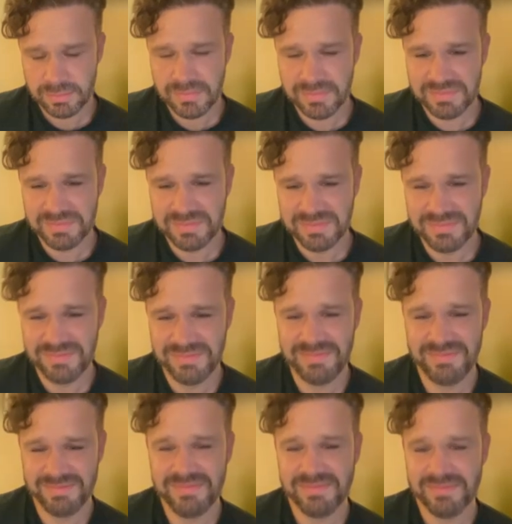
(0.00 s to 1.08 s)

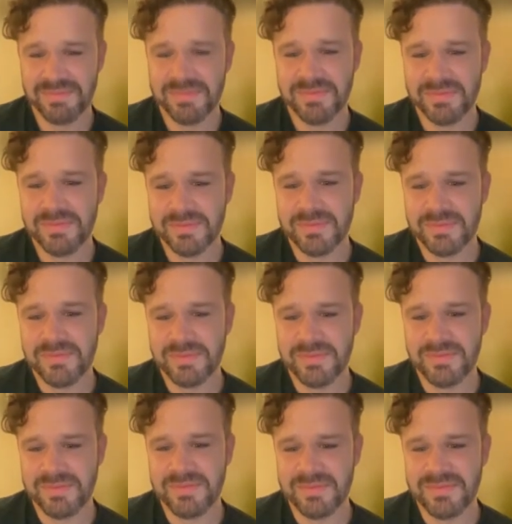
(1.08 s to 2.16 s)

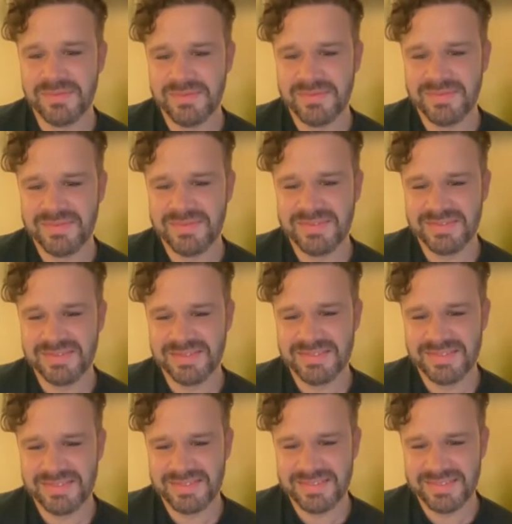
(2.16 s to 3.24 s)

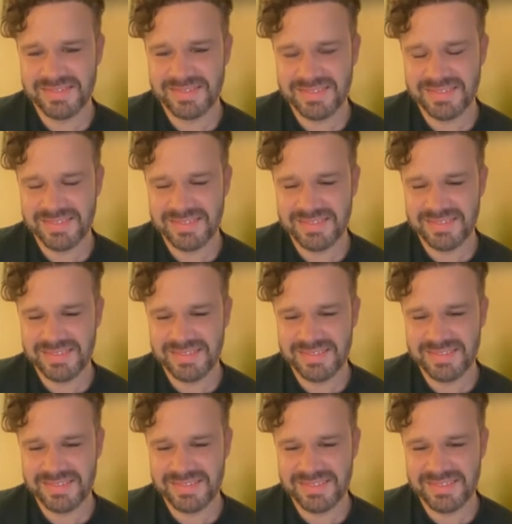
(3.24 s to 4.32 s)

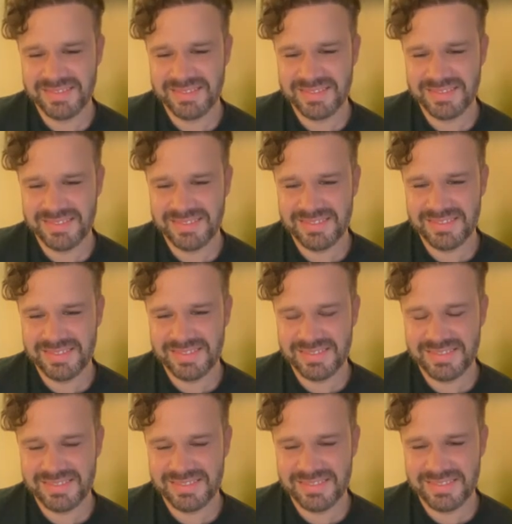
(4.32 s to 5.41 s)

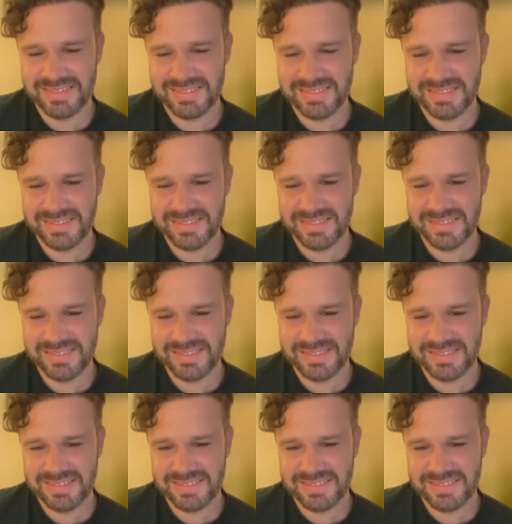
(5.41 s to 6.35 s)
The person shown says nothing.